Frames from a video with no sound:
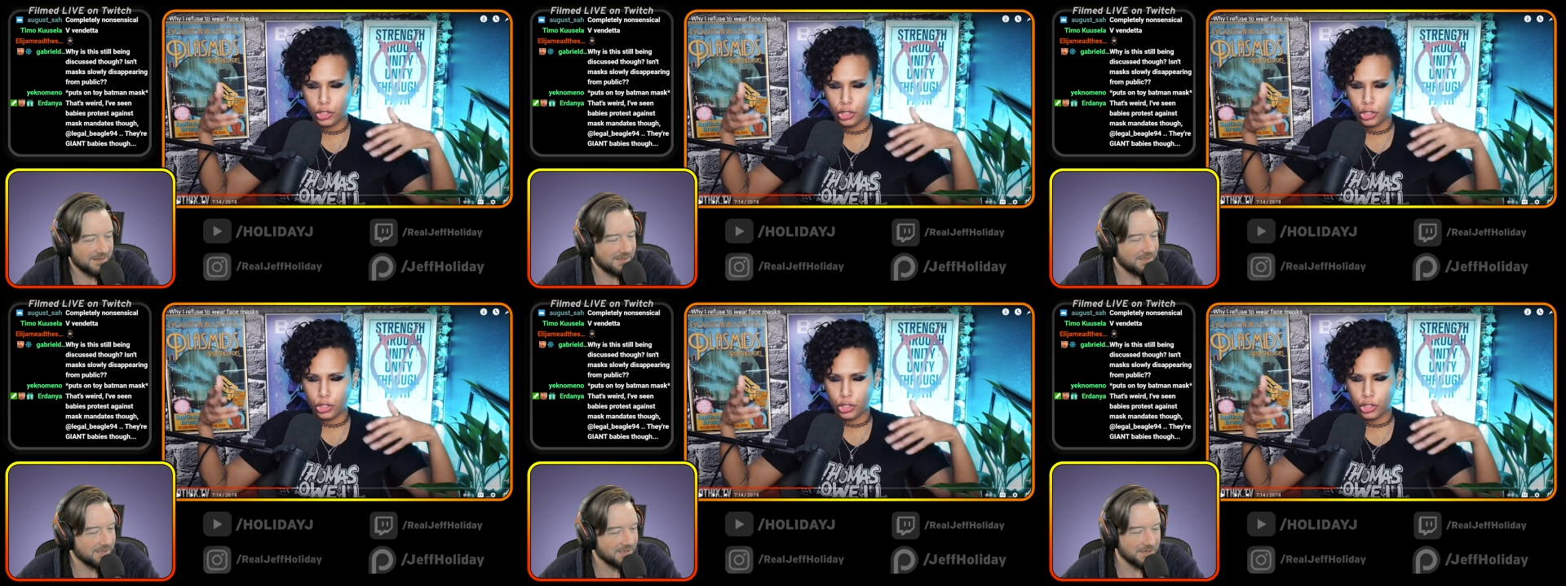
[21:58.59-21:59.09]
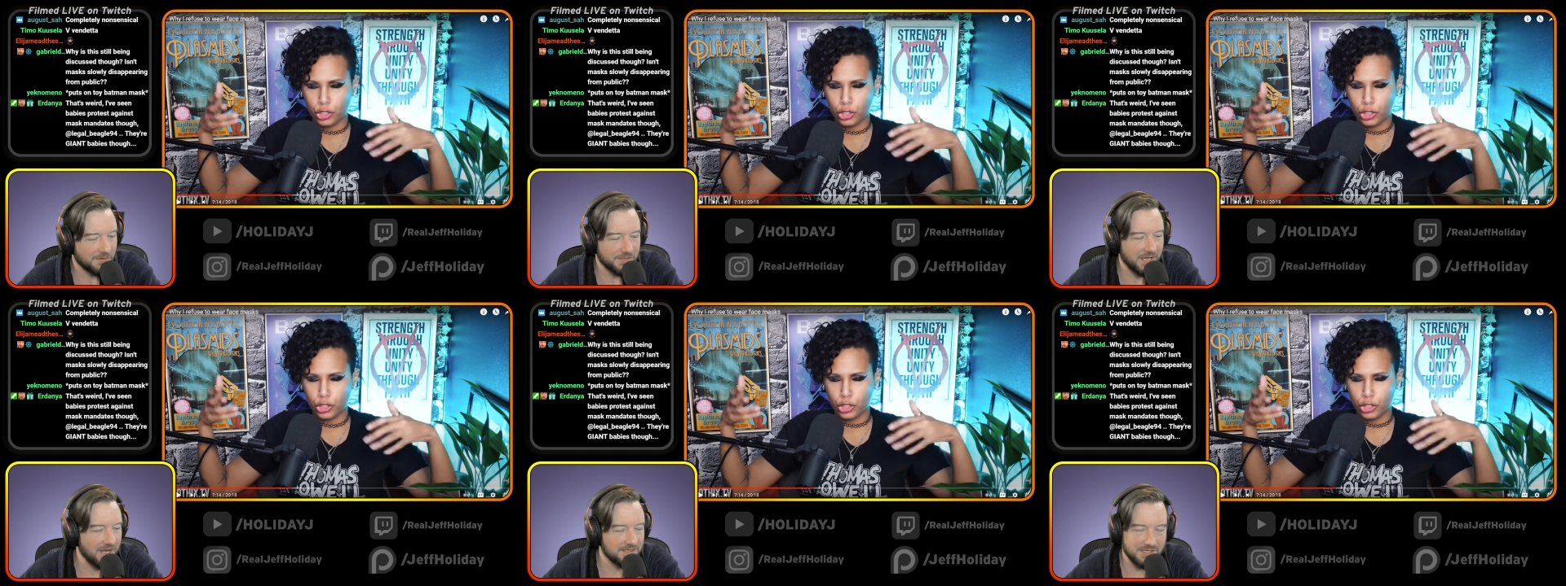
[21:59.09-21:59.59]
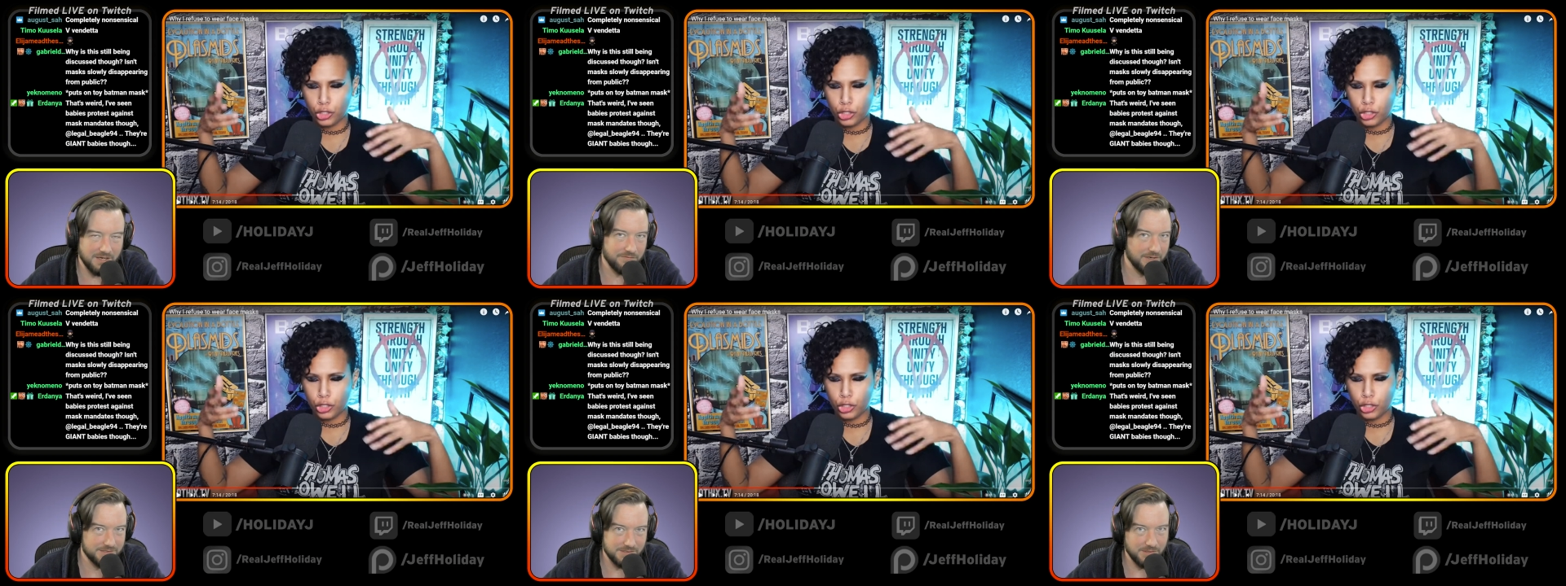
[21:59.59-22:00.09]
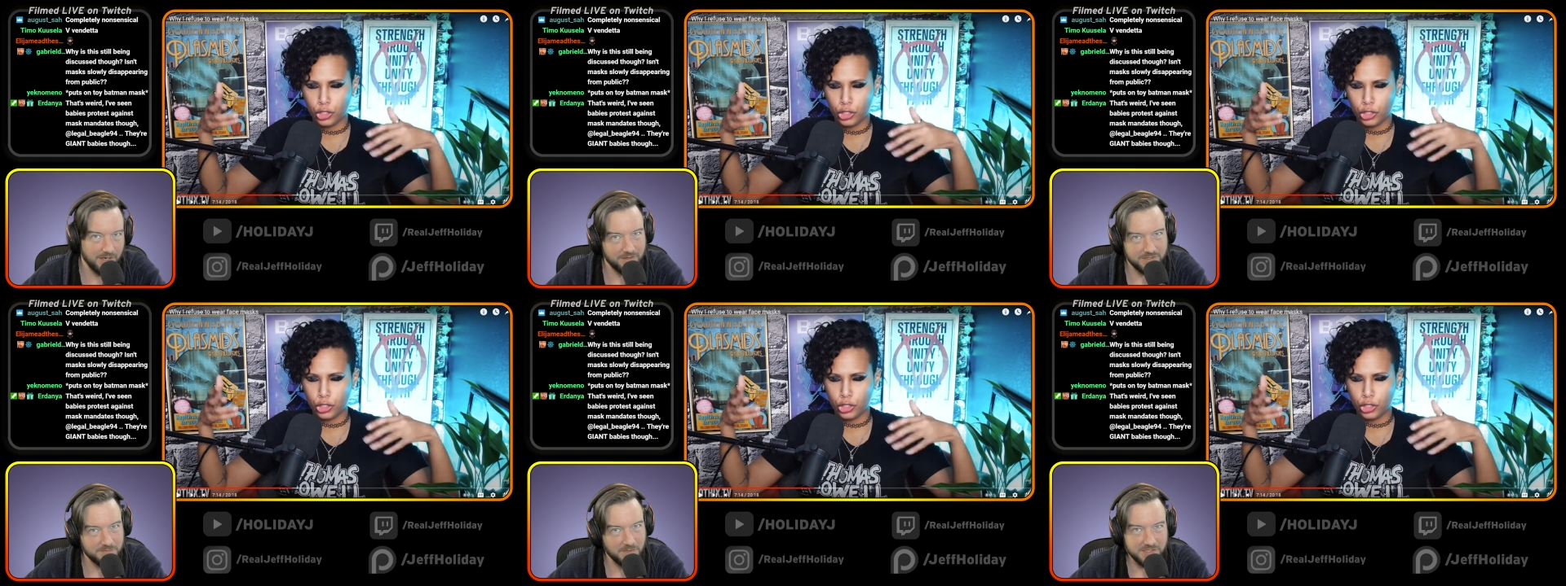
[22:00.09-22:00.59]
Speaker 1: you know the anti-vaxxer crowd
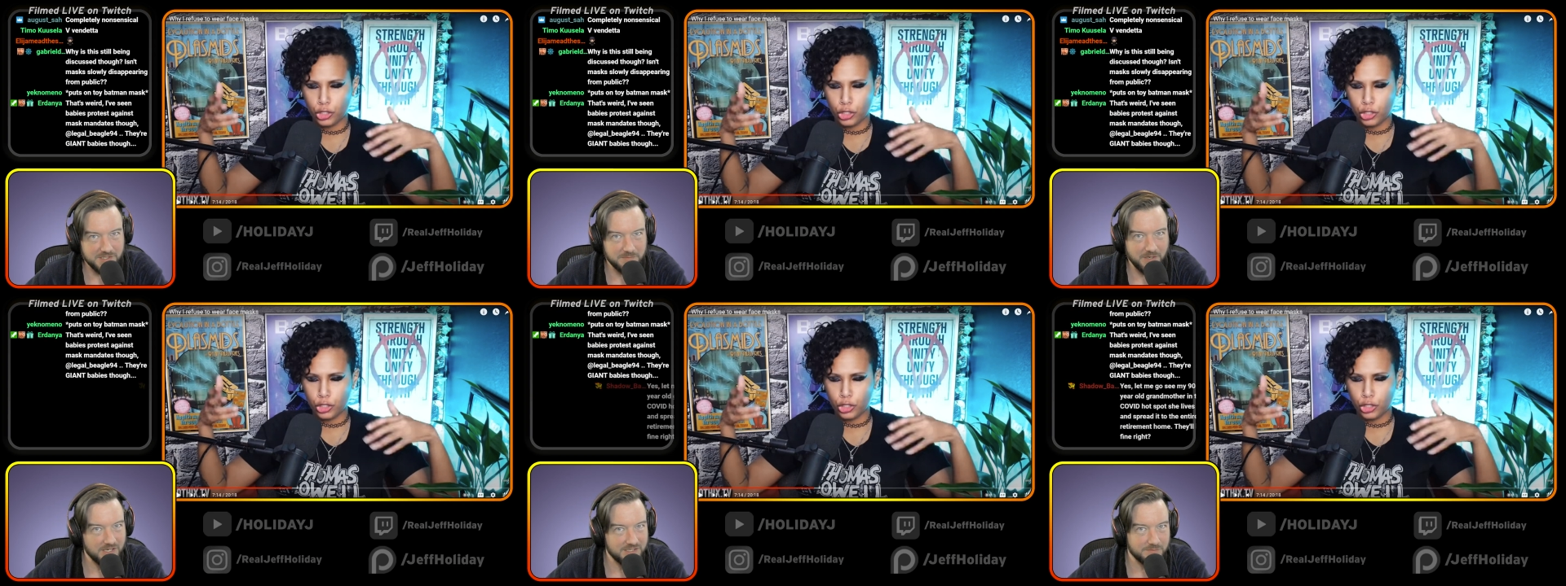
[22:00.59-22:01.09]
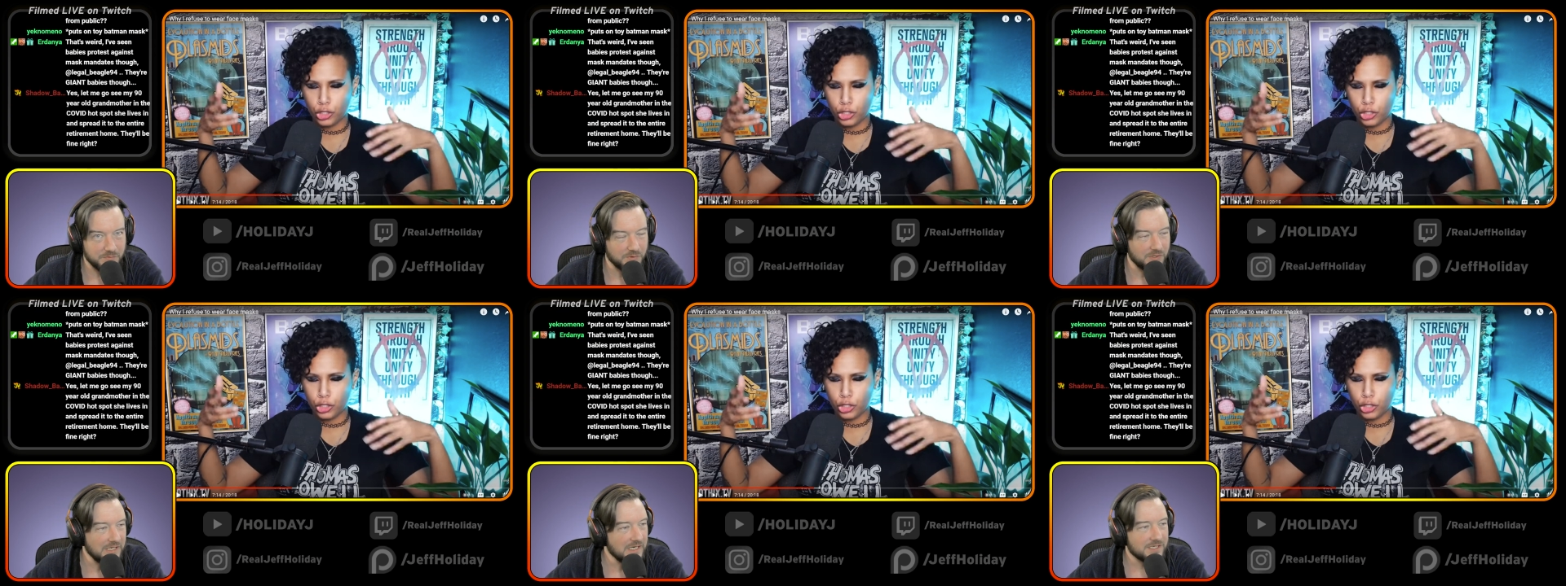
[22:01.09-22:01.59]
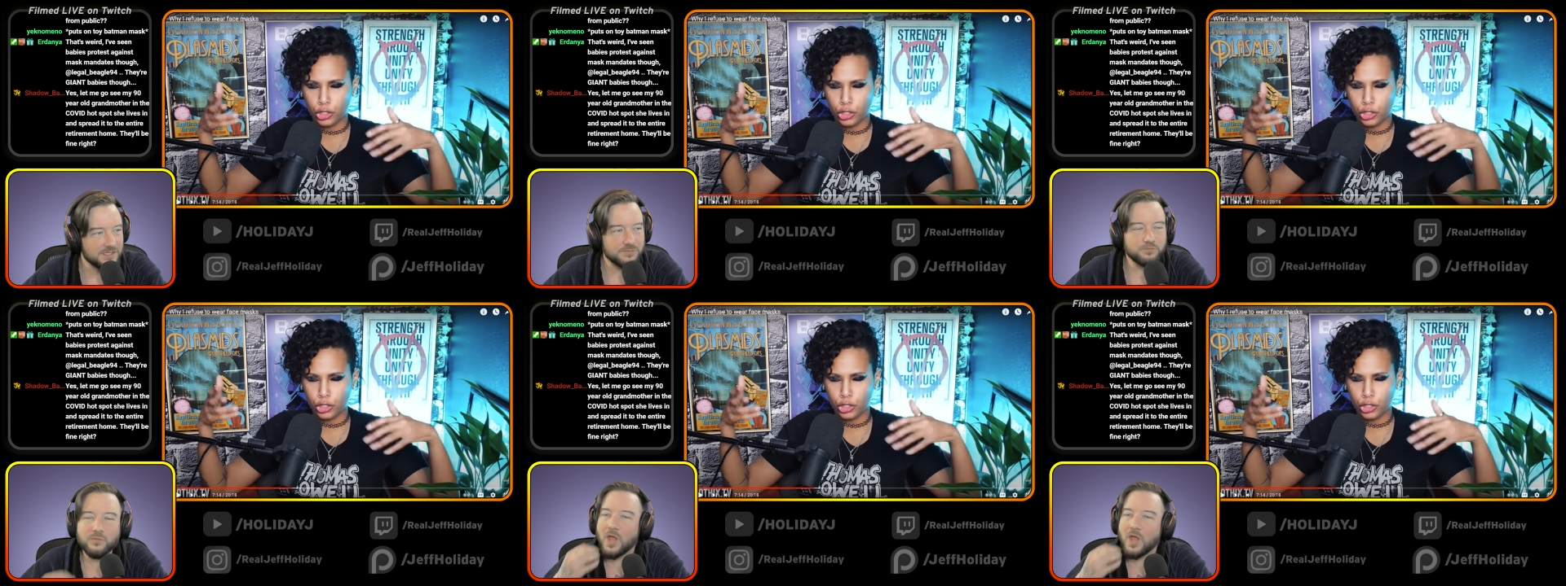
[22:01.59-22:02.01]
as much as possible. Just mm,